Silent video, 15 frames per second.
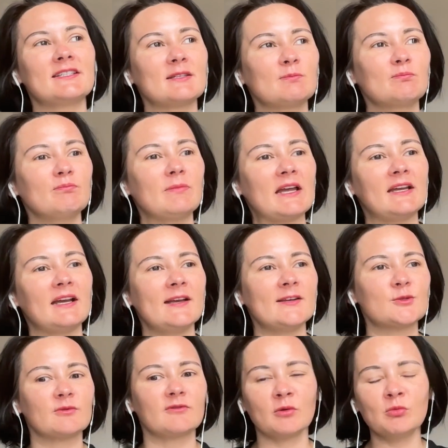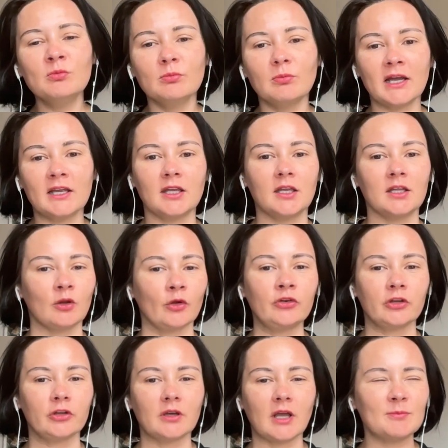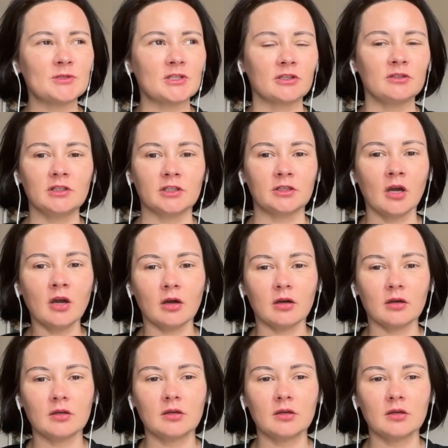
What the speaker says: to buy a house with, I wouldn't buy it in London. Absolutely not.